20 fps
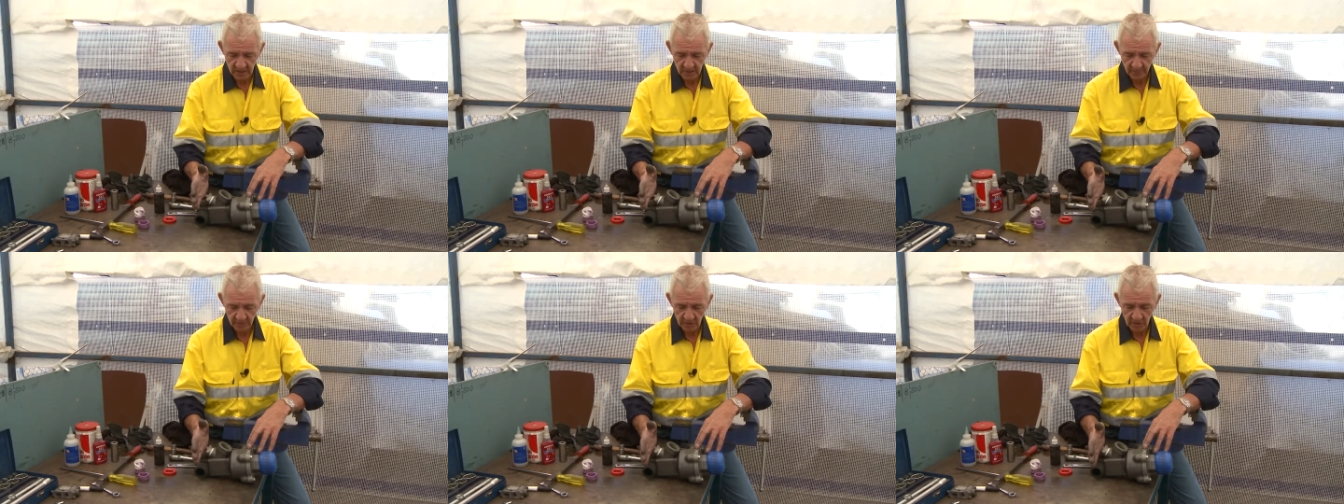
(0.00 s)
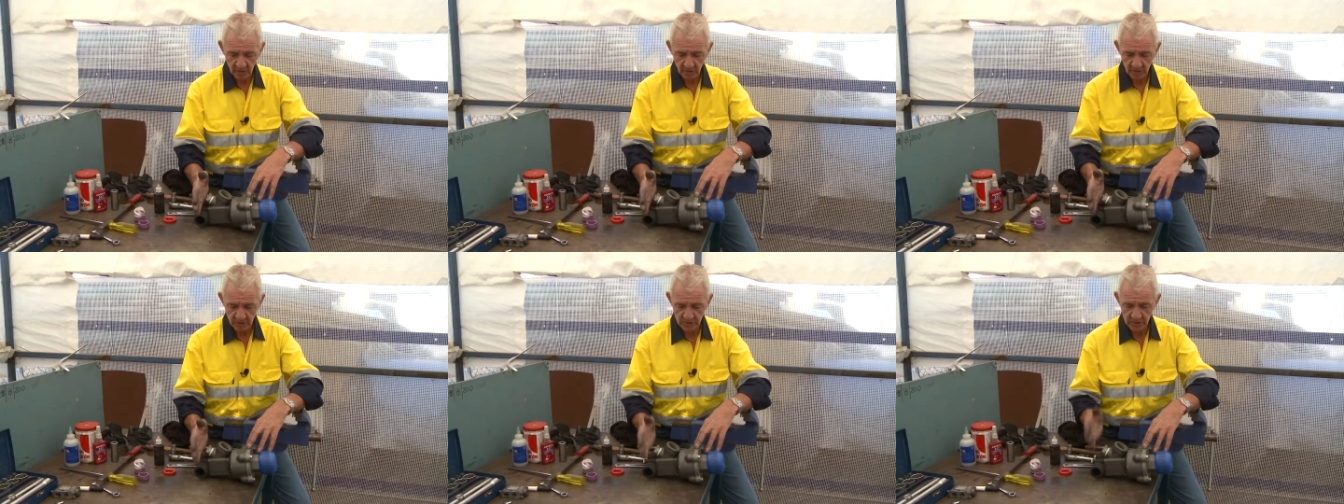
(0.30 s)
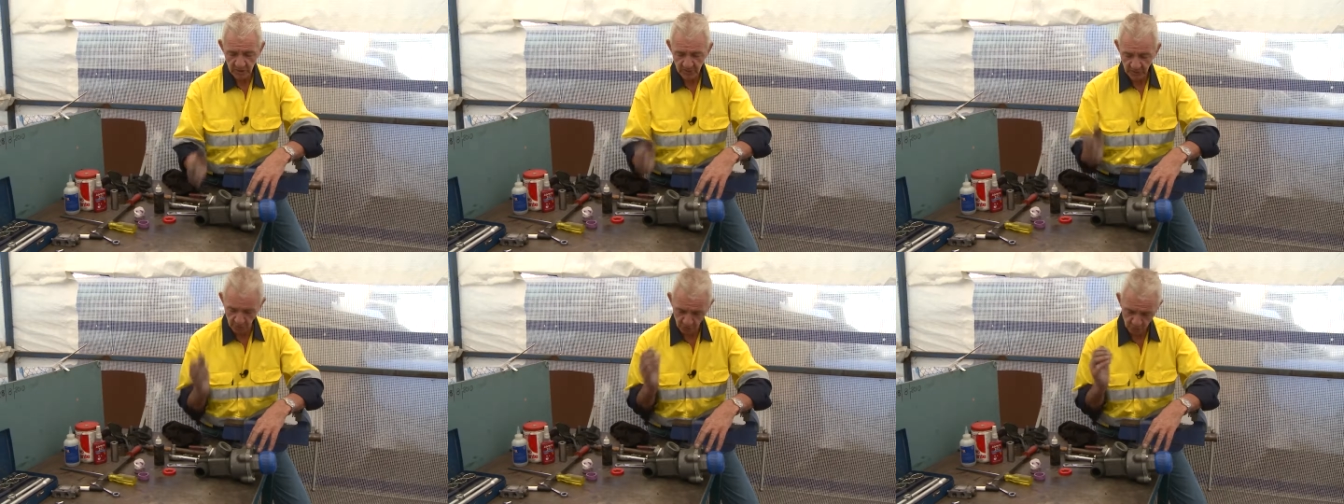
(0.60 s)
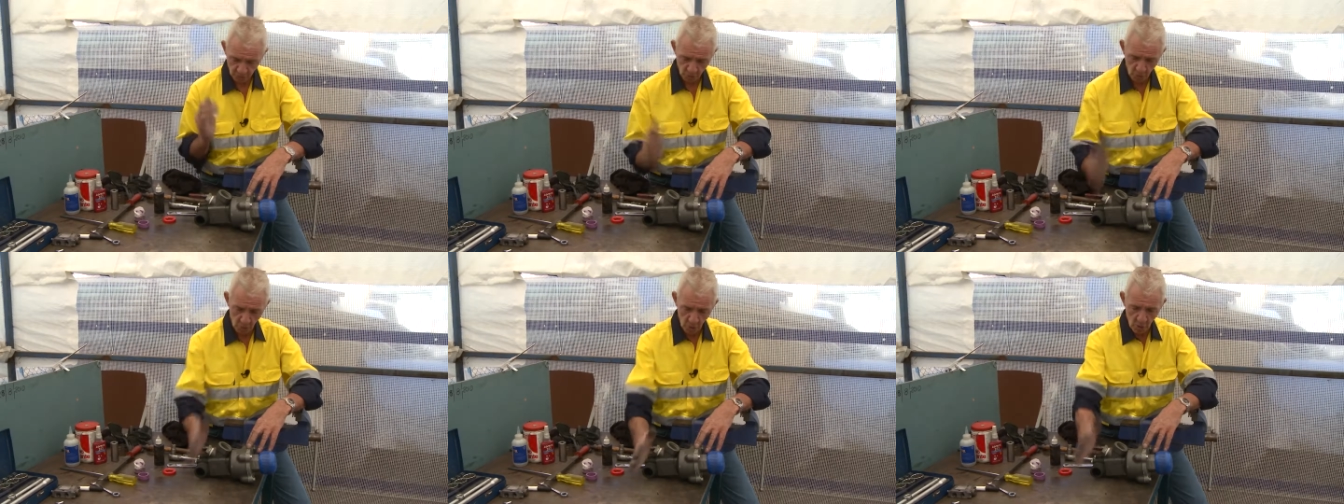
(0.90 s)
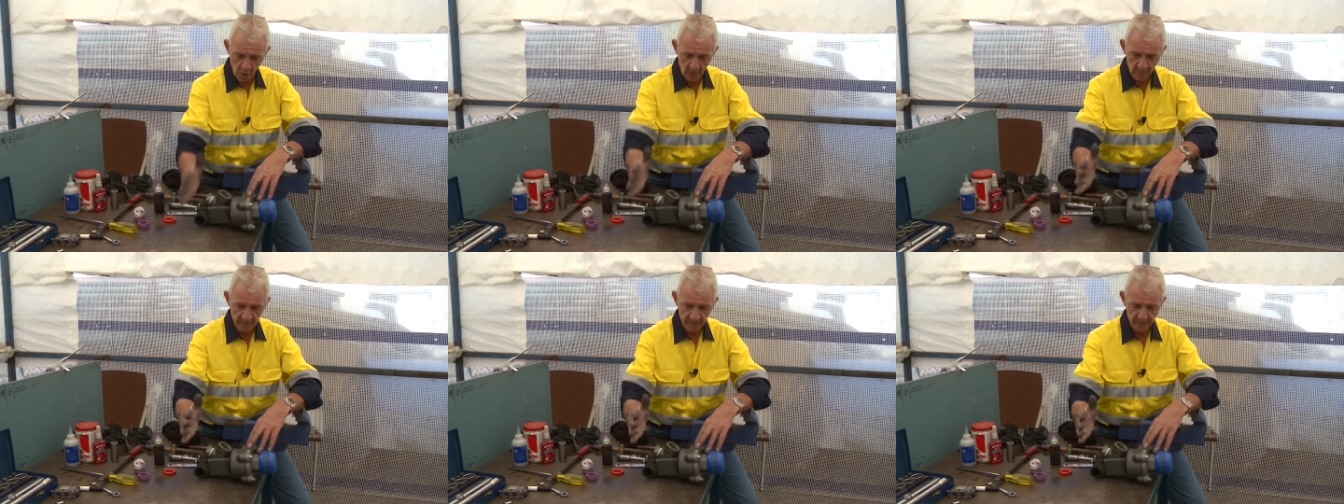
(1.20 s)
because the
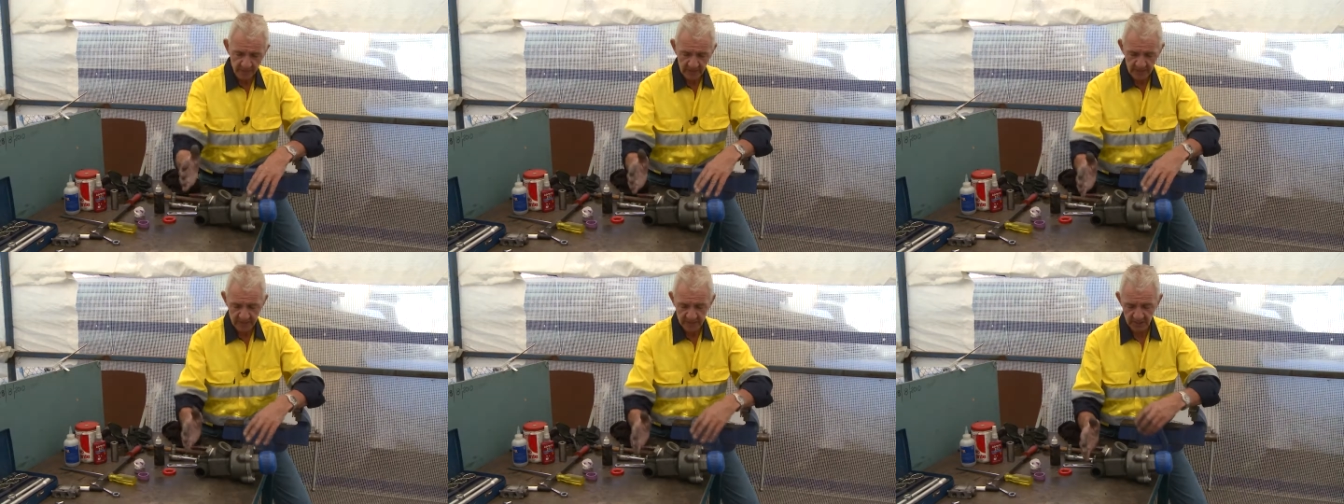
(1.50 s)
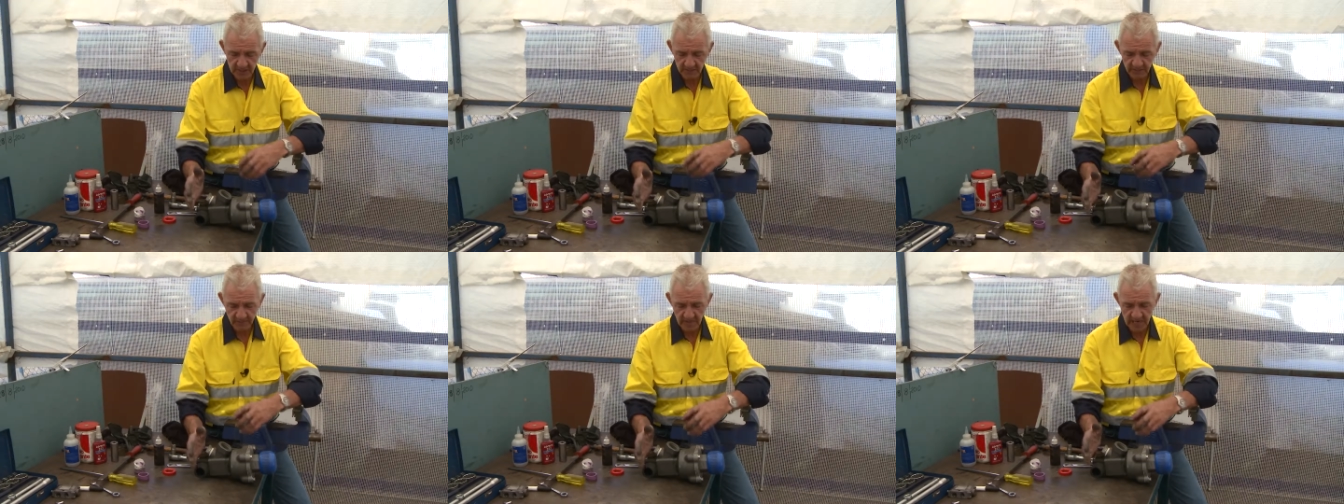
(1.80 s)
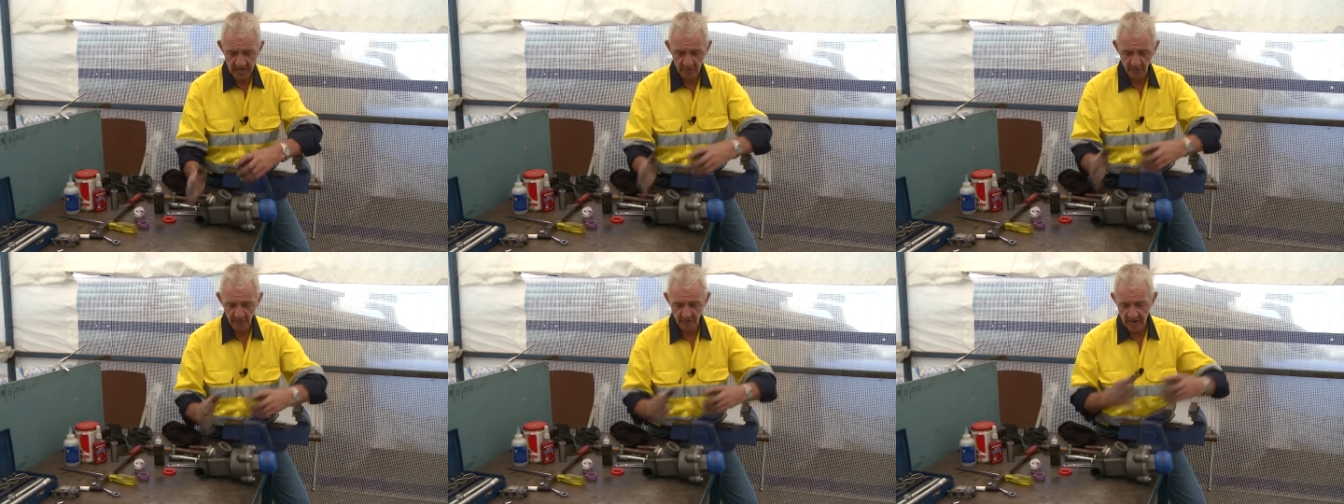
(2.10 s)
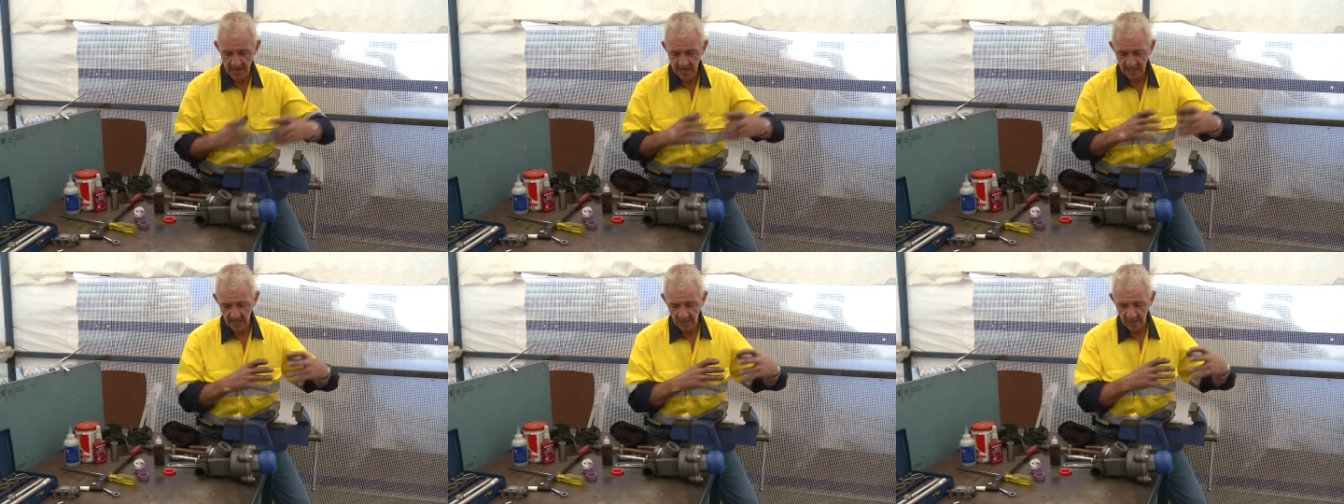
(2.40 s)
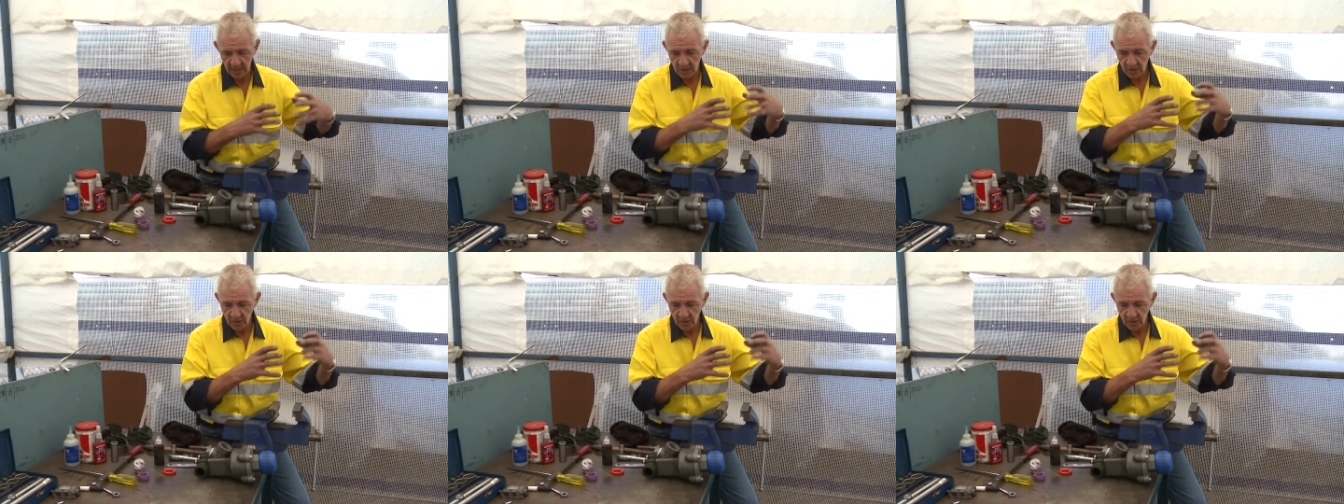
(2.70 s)
draw off of this is far greater